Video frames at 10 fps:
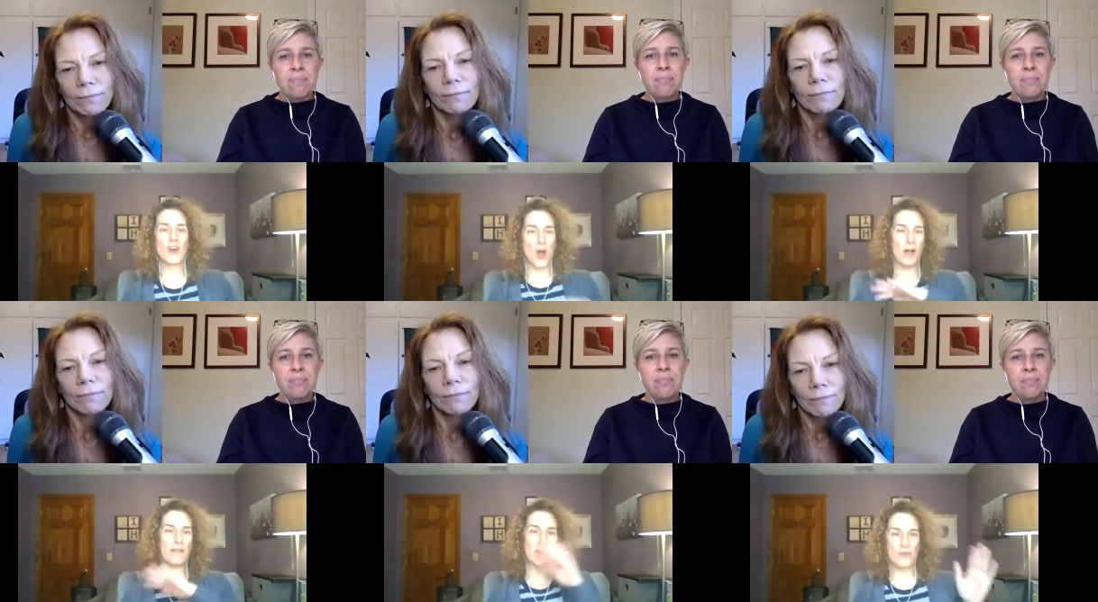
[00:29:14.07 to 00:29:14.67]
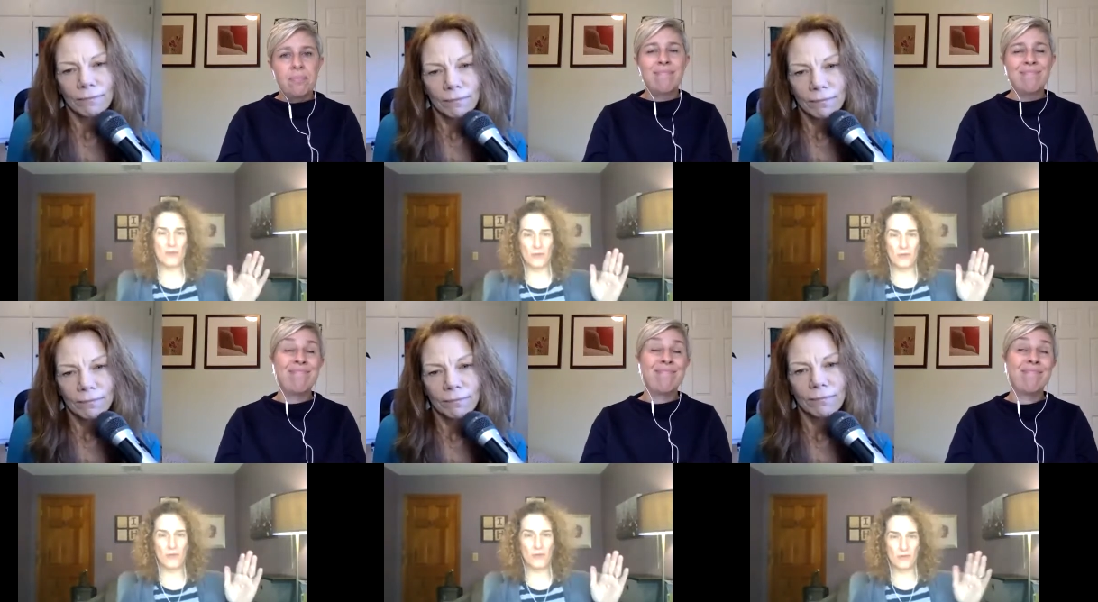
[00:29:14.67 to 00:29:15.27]
Speaker 1: all that you
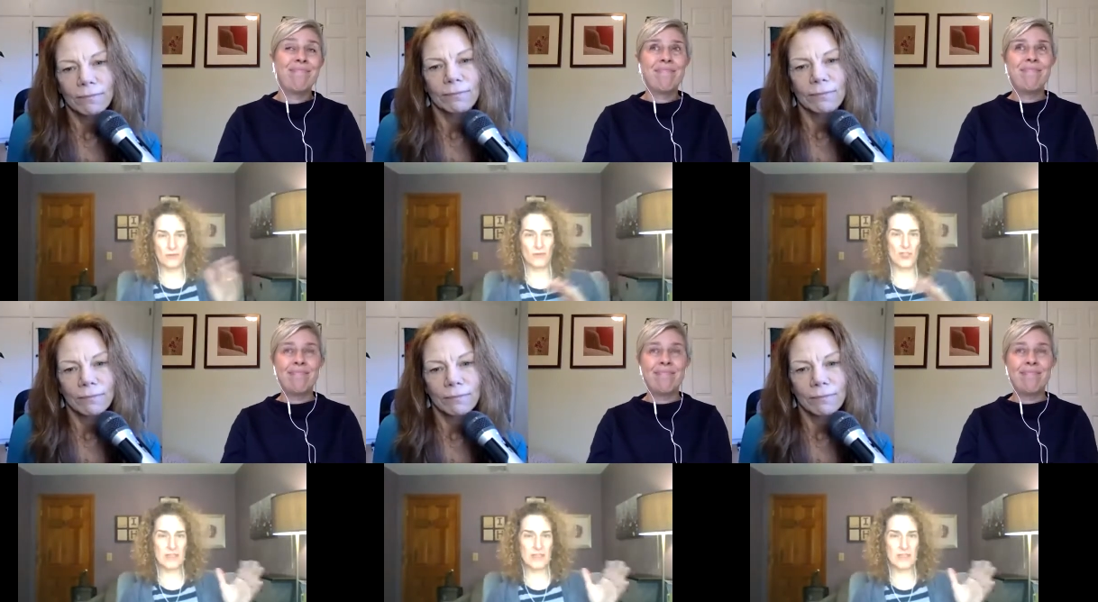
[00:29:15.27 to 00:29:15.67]
just